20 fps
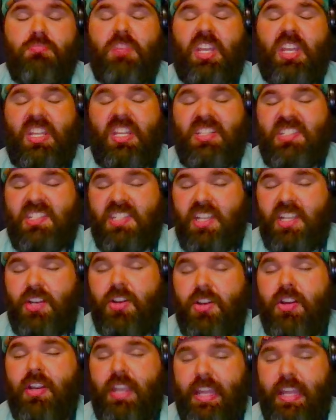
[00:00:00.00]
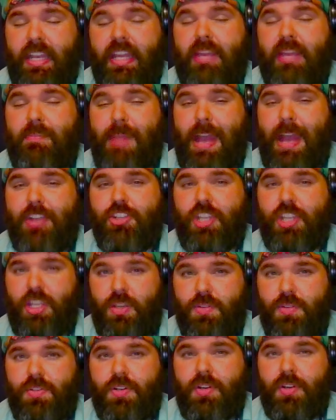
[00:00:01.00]
consider getting a magic
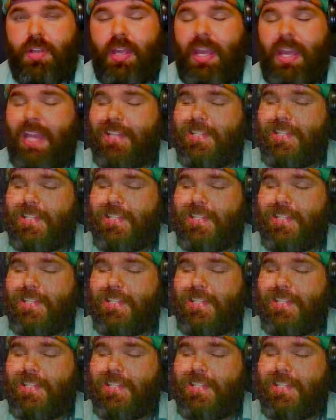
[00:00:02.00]
user. It's